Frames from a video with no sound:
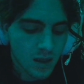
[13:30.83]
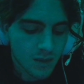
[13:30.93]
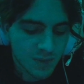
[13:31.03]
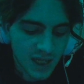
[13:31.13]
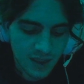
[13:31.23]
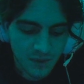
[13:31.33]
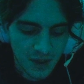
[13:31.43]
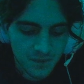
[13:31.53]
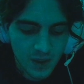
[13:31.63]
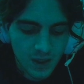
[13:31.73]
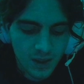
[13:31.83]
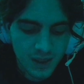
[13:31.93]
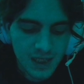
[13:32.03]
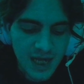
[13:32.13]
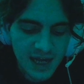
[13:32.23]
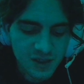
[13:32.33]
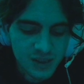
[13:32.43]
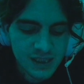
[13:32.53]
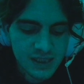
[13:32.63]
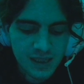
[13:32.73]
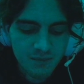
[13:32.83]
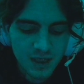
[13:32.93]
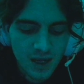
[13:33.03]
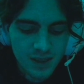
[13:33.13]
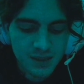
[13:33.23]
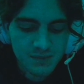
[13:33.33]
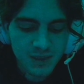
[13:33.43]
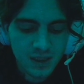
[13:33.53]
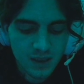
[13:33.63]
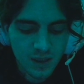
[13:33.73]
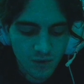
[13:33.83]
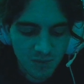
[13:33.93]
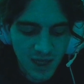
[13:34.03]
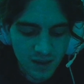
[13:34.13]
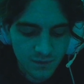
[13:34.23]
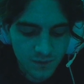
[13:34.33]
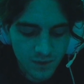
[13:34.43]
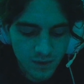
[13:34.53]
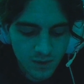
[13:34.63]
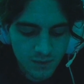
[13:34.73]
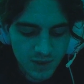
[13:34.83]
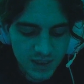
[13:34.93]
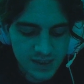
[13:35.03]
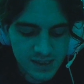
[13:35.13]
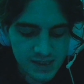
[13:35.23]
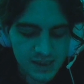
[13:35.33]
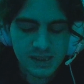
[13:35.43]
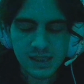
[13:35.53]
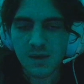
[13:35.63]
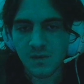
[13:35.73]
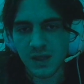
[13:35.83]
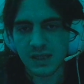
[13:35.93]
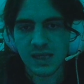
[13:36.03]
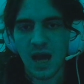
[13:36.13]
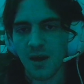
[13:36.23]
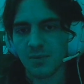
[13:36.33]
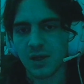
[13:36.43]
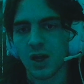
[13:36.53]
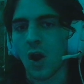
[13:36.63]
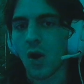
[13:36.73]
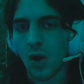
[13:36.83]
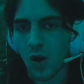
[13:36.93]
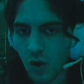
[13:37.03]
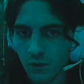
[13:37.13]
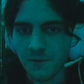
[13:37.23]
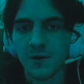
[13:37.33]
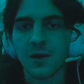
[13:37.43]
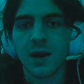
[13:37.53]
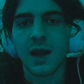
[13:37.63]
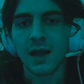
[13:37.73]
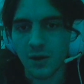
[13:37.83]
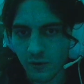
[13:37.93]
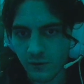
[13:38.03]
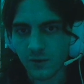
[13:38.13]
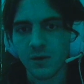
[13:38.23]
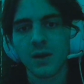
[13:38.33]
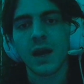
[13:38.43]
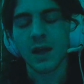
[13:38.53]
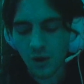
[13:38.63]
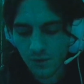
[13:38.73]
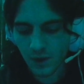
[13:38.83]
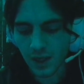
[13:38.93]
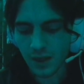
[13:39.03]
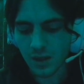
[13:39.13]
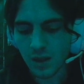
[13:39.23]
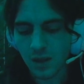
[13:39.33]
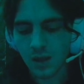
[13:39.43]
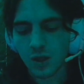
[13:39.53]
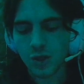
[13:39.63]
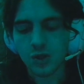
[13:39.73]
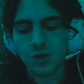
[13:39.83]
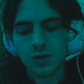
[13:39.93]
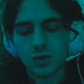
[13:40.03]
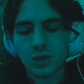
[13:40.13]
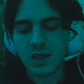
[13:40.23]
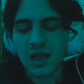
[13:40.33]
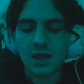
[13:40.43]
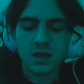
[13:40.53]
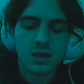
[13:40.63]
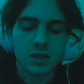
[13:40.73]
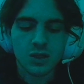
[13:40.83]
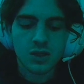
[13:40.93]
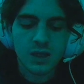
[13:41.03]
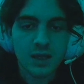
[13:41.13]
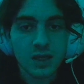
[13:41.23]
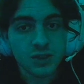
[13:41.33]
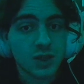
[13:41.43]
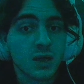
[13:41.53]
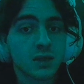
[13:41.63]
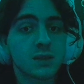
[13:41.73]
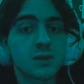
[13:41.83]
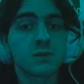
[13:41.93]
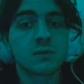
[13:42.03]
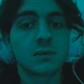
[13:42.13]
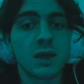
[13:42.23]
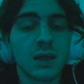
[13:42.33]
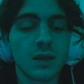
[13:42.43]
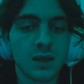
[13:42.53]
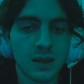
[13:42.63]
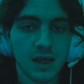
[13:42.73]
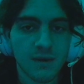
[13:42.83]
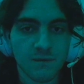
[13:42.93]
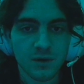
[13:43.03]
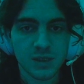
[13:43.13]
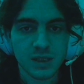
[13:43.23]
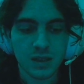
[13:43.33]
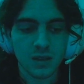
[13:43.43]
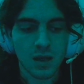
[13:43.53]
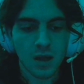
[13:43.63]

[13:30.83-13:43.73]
But anyway, the action scenes get monotonous and repetitive because it's the same things happening over and over and over again. Like the nunchucks in that first scene.